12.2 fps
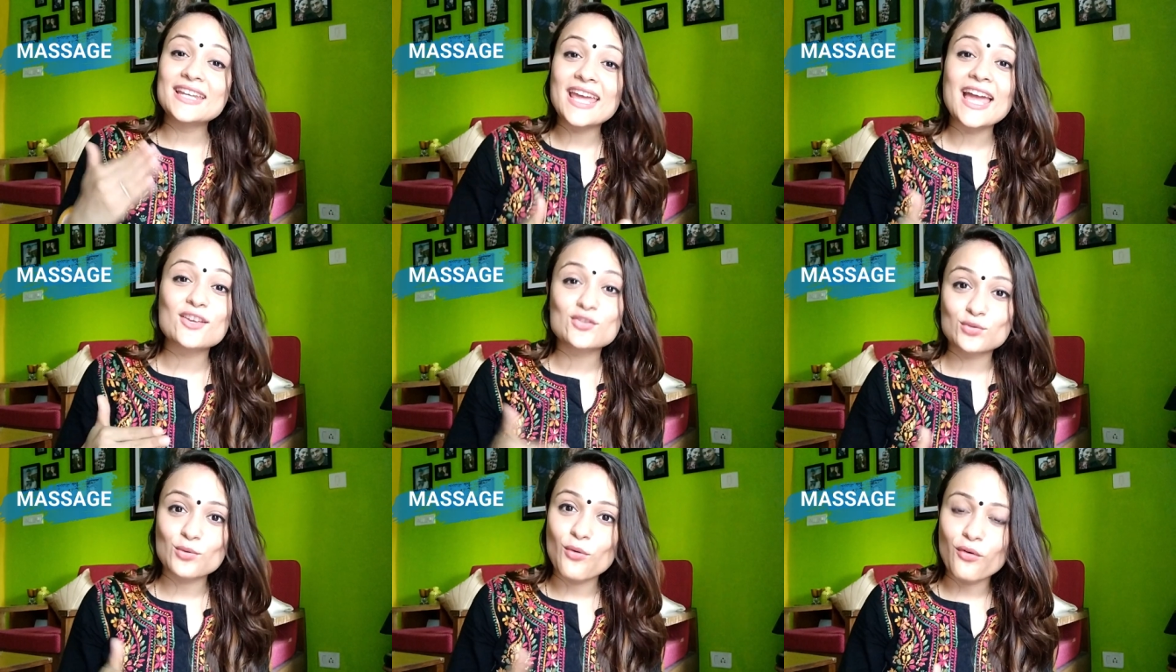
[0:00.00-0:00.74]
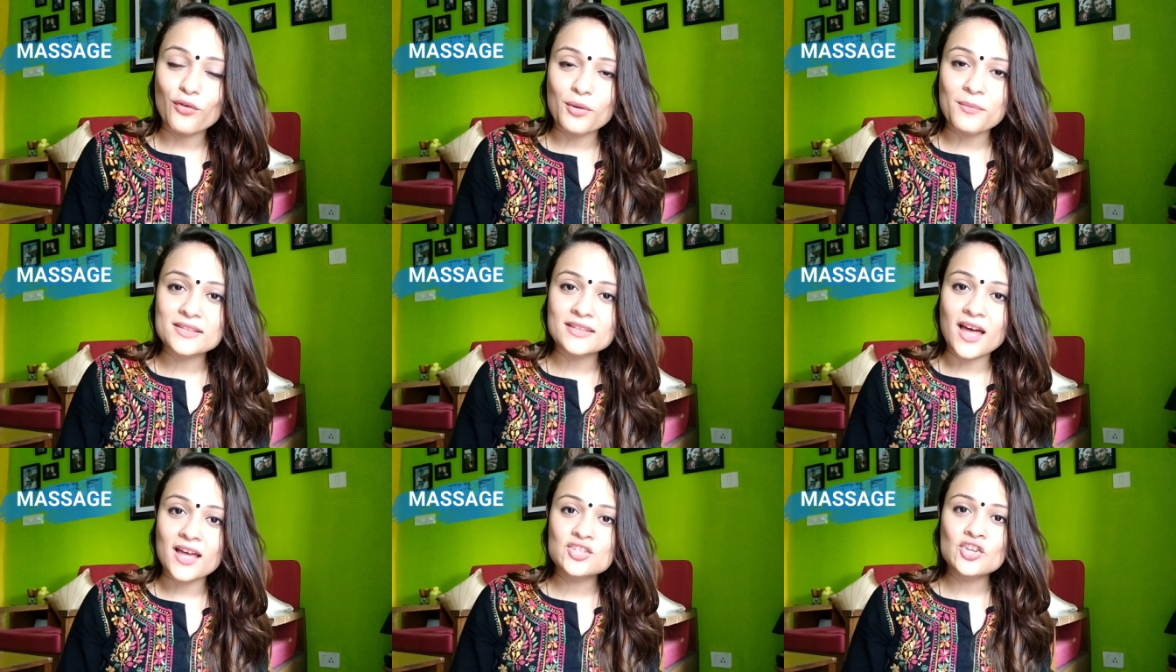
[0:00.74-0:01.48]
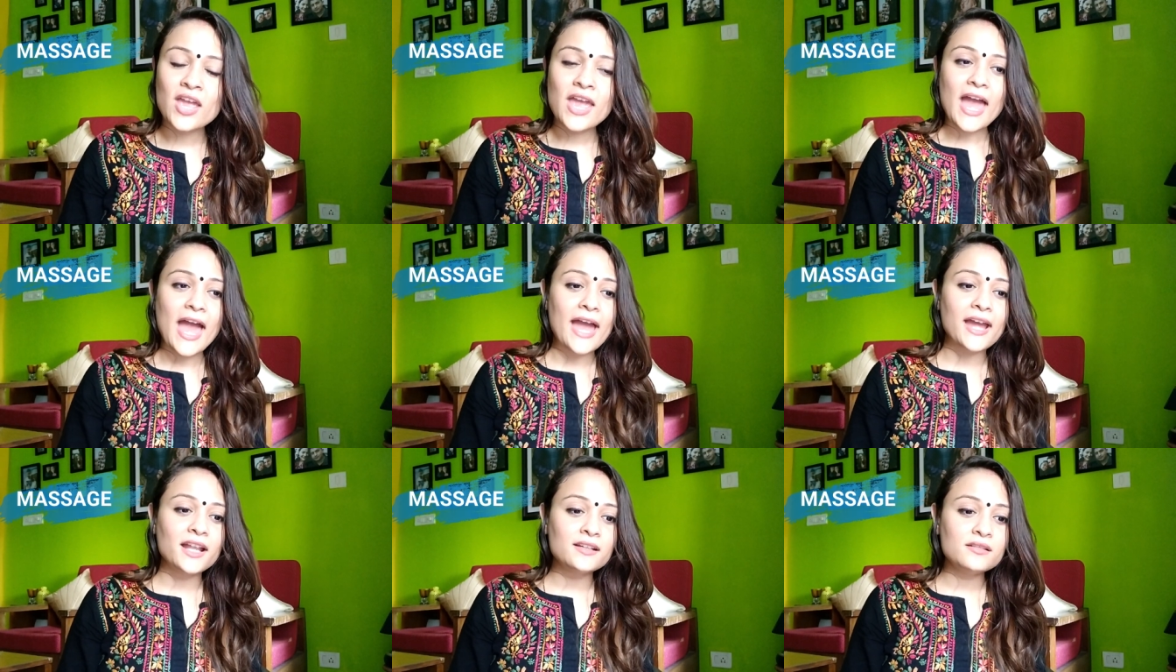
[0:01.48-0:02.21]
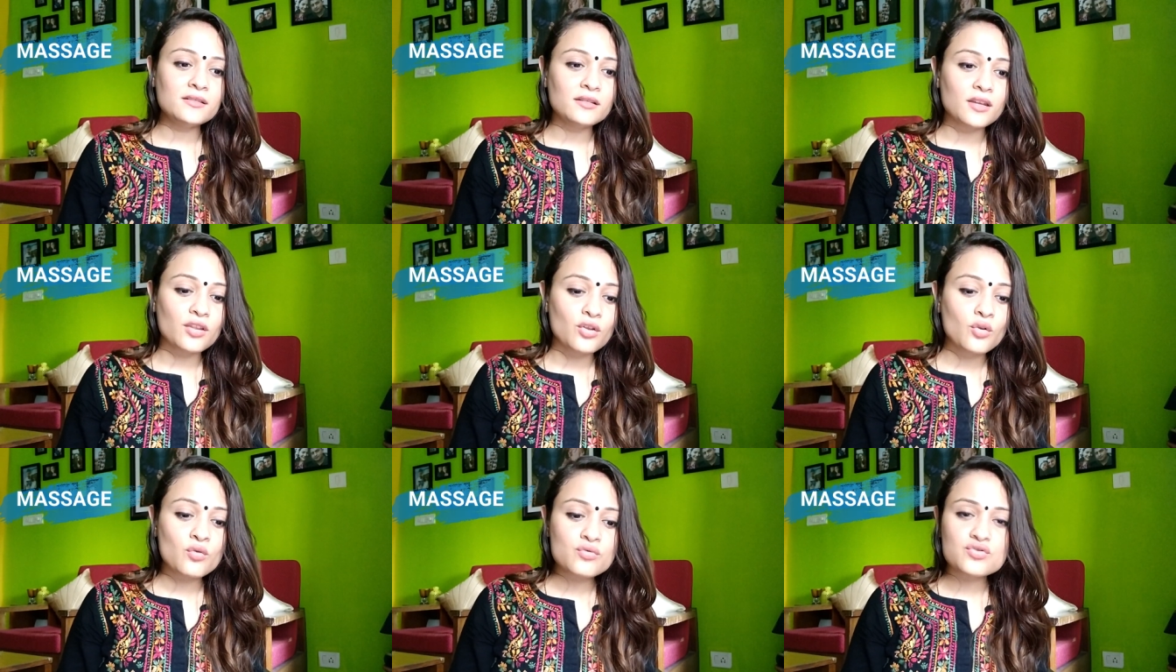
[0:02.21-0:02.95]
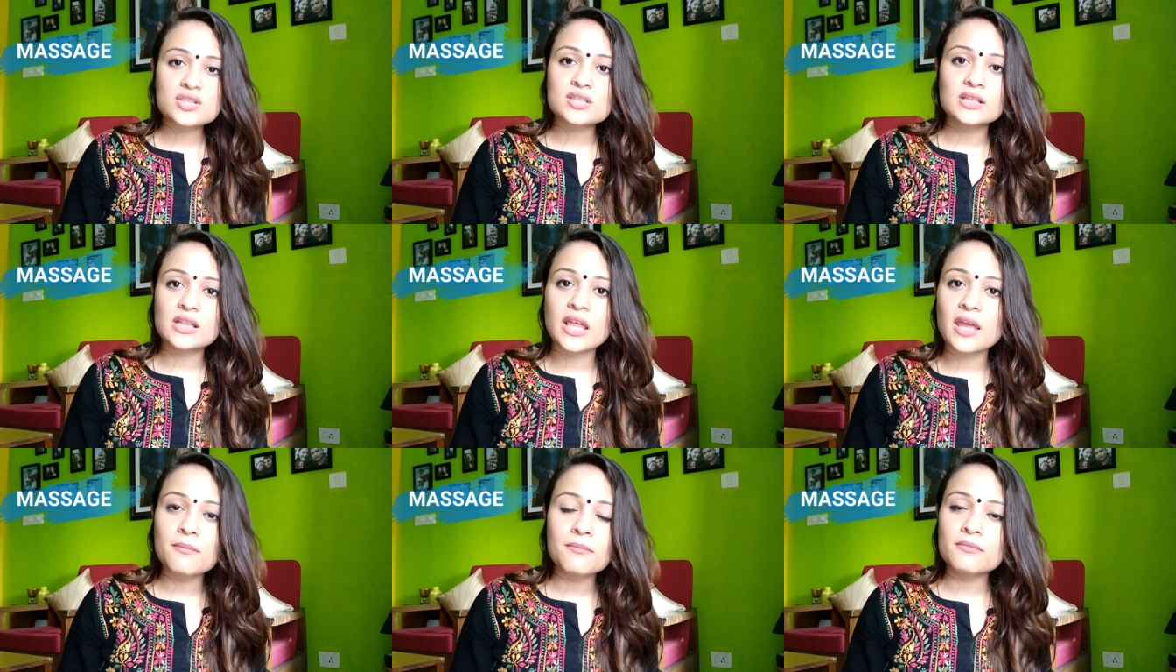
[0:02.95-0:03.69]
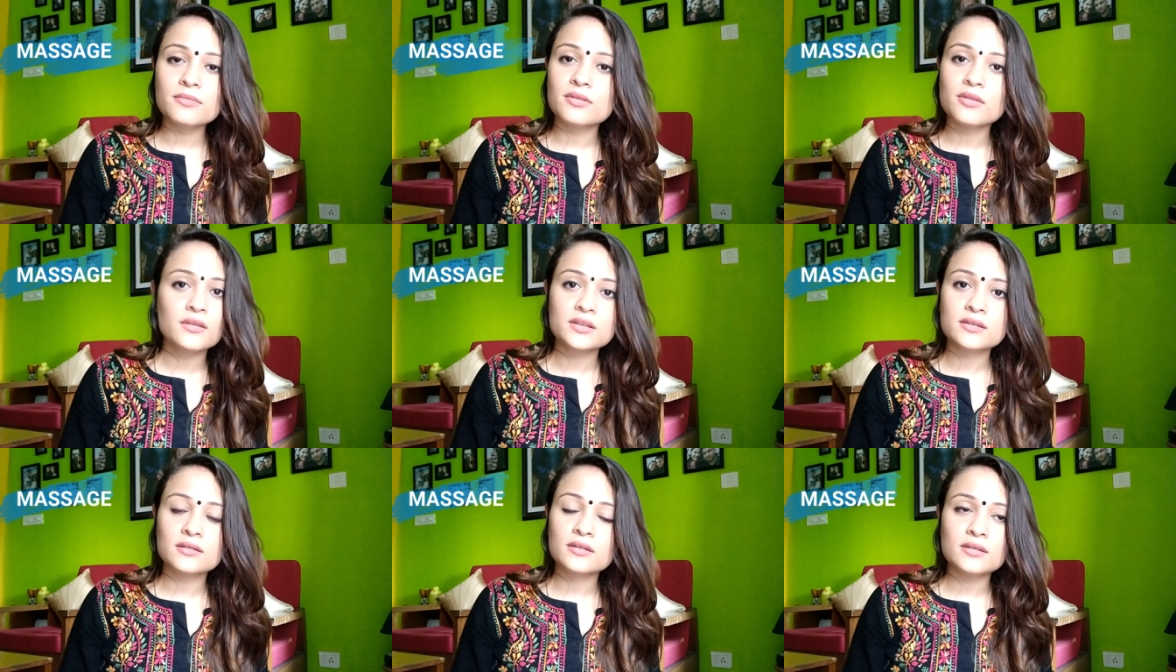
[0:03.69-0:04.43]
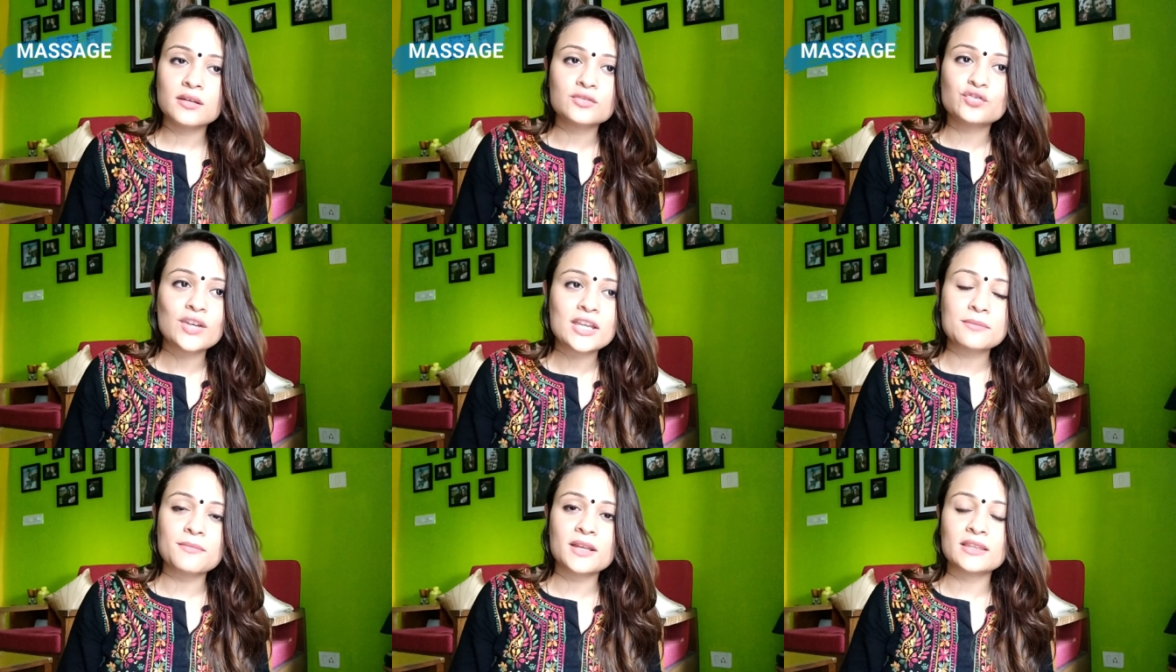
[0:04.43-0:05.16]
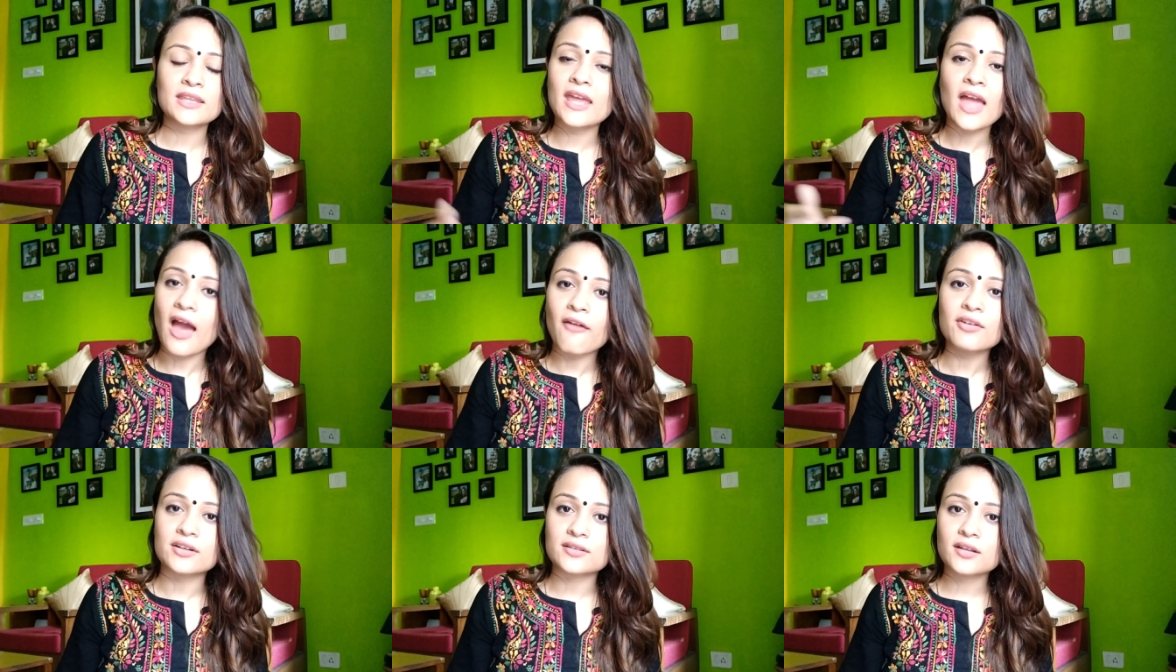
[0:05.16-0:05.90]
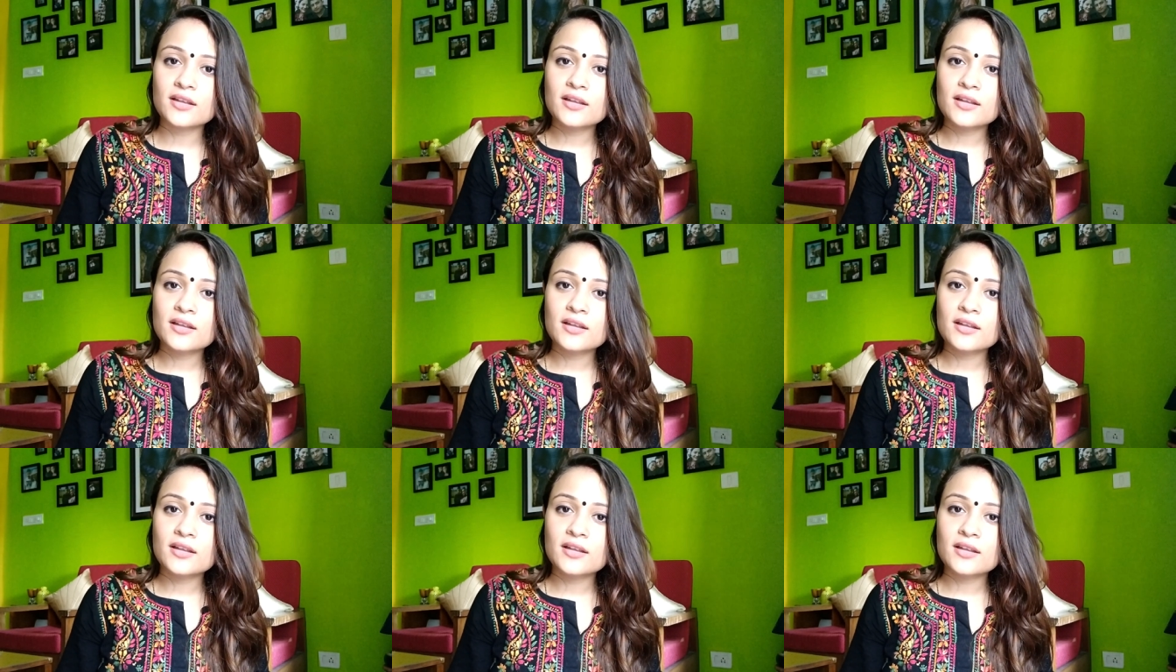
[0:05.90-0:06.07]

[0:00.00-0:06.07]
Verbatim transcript: day I used to go for massage, and you just name the treatment, they have it.